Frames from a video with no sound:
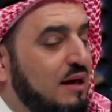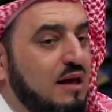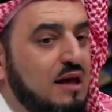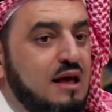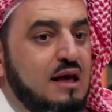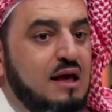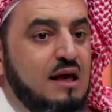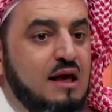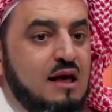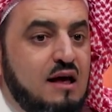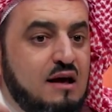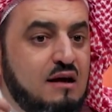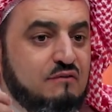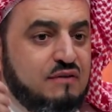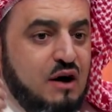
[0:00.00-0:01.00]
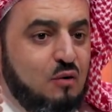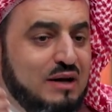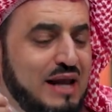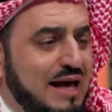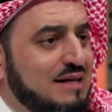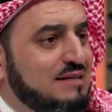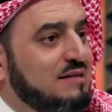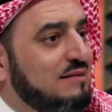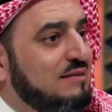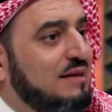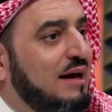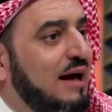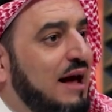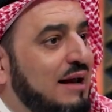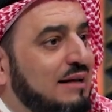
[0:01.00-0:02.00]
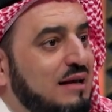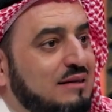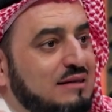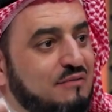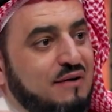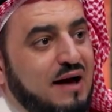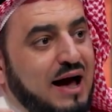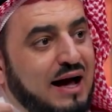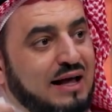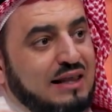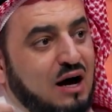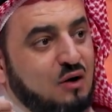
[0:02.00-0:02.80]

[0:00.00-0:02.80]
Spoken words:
unable to interact or connect with others.